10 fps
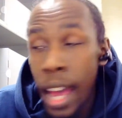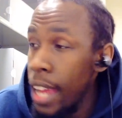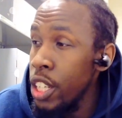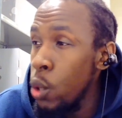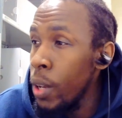
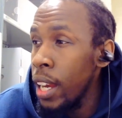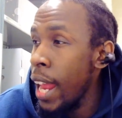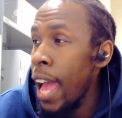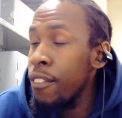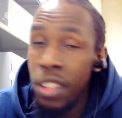And doing
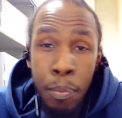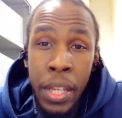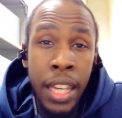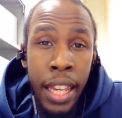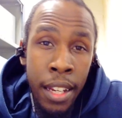live
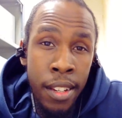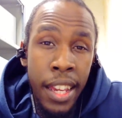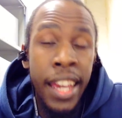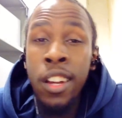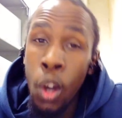speaking
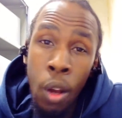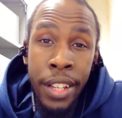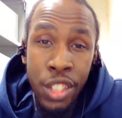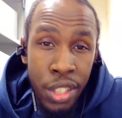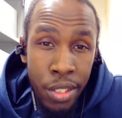in
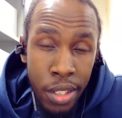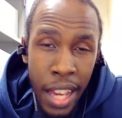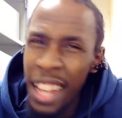colleges